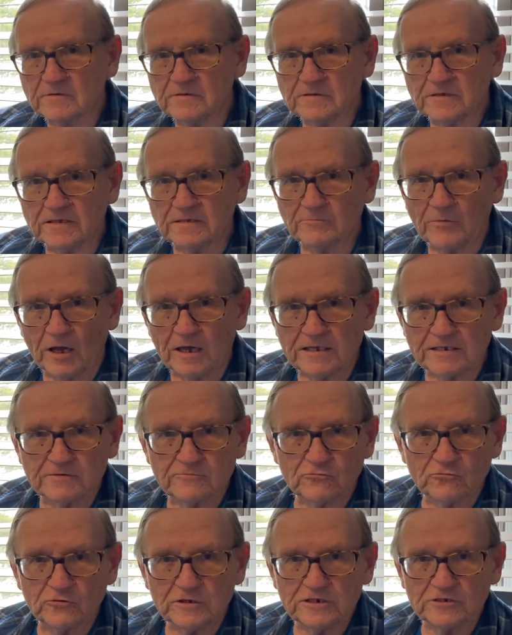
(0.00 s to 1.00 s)
in my
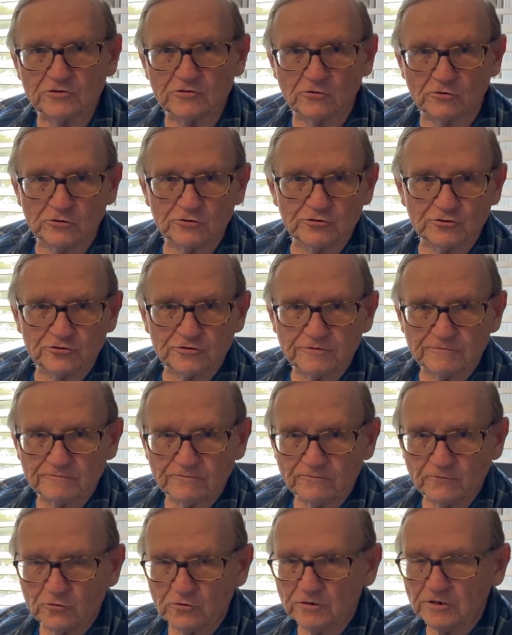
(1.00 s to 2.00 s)
research
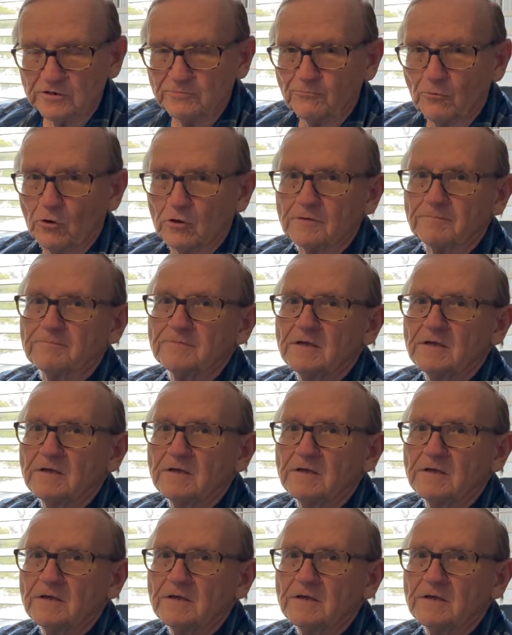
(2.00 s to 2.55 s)
for this book,